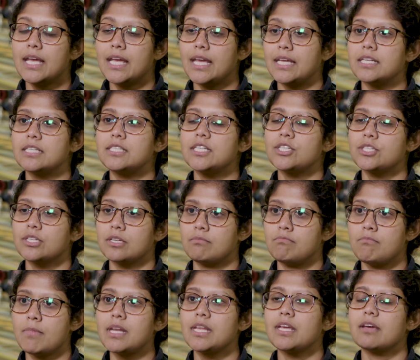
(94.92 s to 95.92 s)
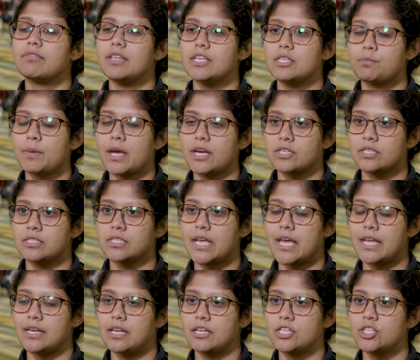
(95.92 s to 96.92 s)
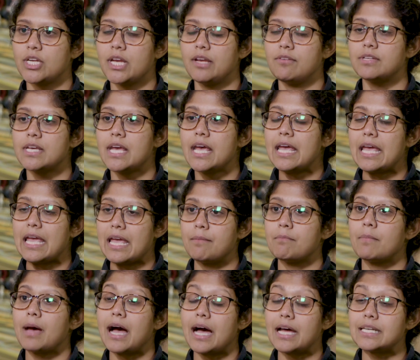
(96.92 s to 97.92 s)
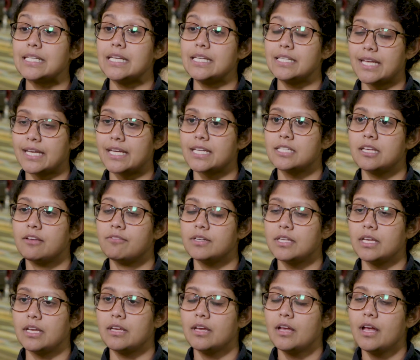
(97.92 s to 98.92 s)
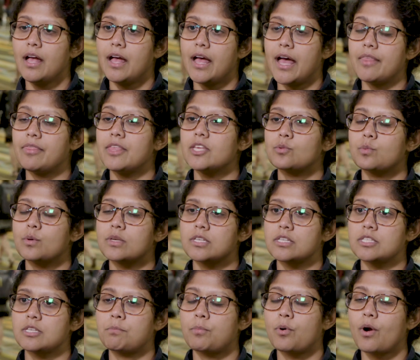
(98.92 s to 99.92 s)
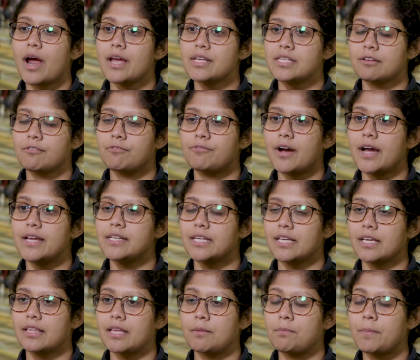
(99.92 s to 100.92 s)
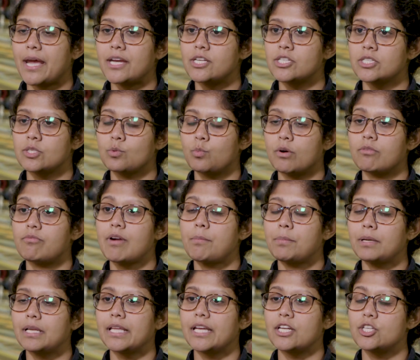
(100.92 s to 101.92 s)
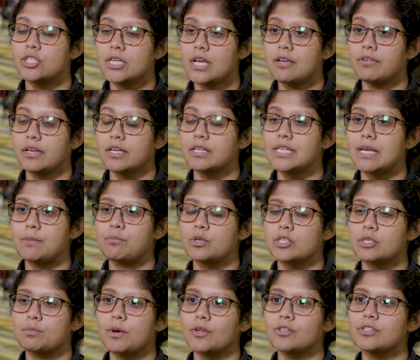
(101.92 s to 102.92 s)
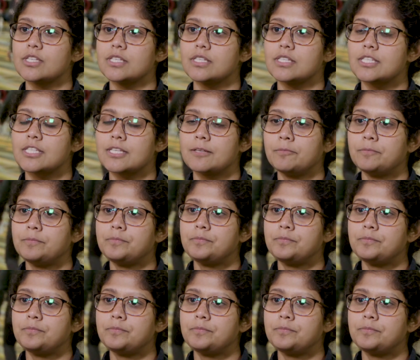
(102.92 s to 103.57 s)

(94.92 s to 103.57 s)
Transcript: In addition, many of these patients had achieved MRD negativity, and this was a surprising finding that patients were rapidly achieving deep responses.